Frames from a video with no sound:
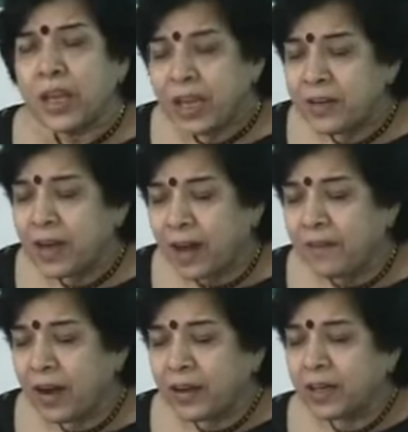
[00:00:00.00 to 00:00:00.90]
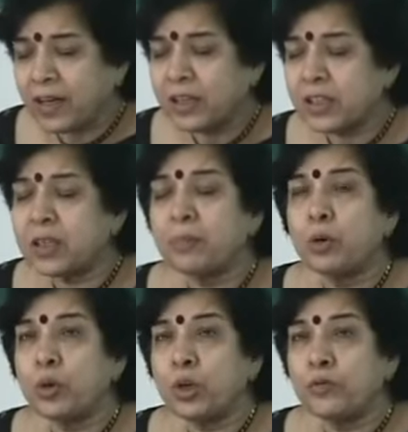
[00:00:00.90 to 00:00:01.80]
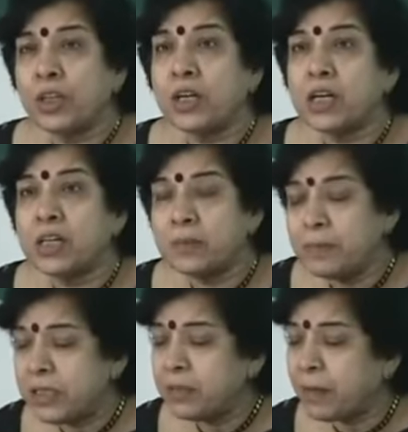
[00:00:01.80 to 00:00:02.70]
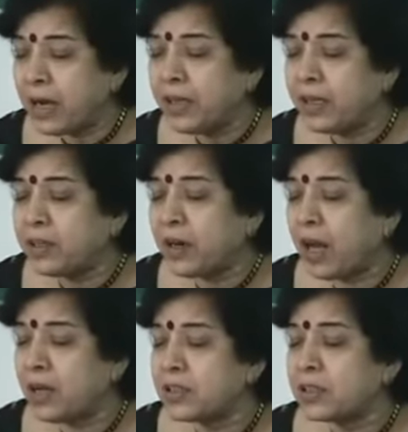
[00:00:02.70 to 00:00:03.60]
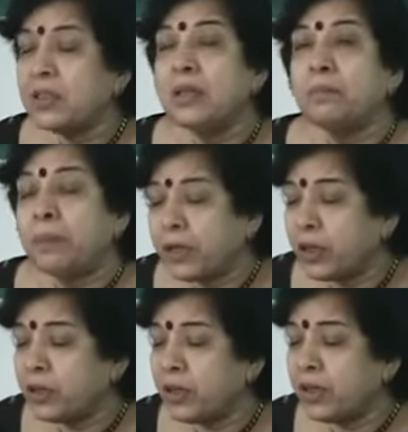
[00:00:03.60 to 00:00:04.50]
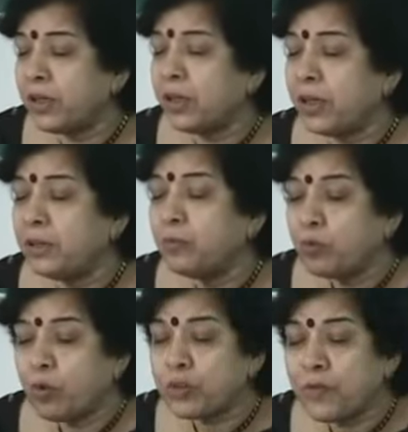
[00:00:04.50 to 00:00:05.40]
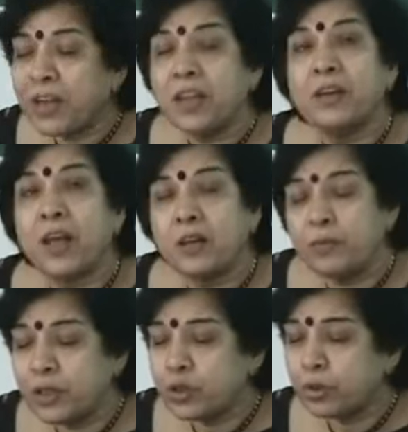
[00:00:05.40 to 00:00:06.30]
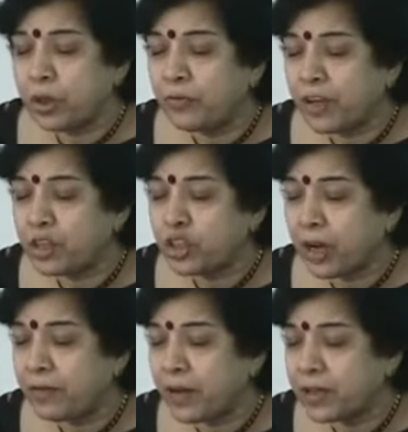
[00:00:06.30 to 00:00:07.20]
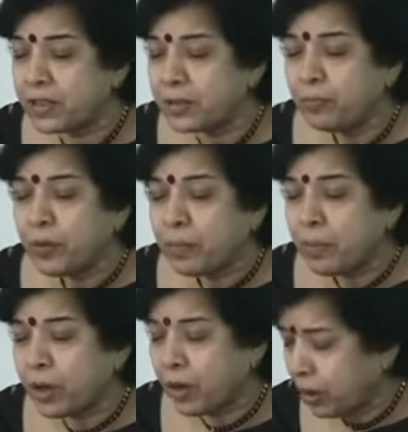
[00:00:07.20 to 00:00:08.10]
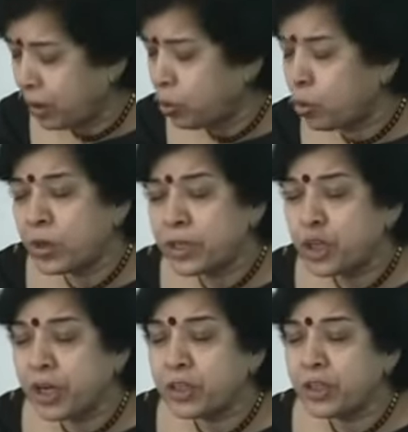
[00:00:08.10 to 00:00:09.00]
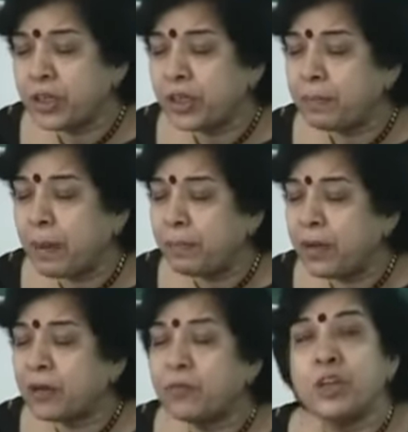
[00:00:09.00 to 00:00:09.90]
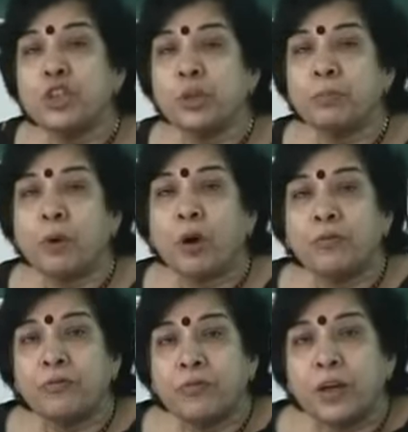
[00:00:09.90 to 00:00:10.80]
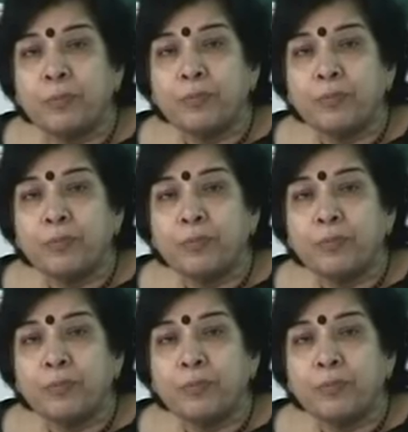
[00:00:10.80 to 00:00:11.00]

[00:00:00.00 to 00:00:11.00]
In Karnataka, the support of the urban moneyed class particularly was very relevant to the Veer Shaivas because, uh, who rejected the public worship of uh,